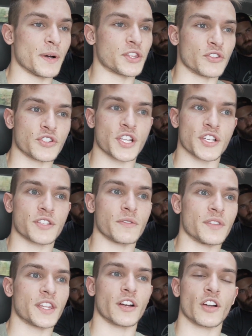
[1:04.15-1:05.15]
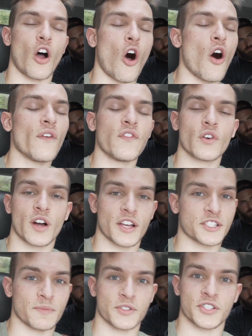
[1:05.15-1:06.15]
but there's just the awful
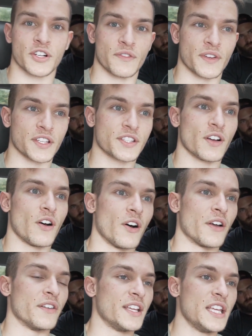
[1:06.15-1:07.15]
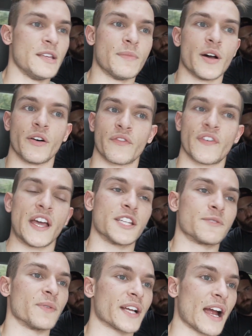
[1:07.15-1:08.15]
customer service on email and
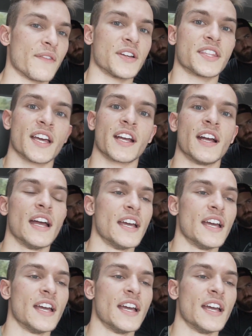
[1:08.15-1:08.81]
Facebook, everything.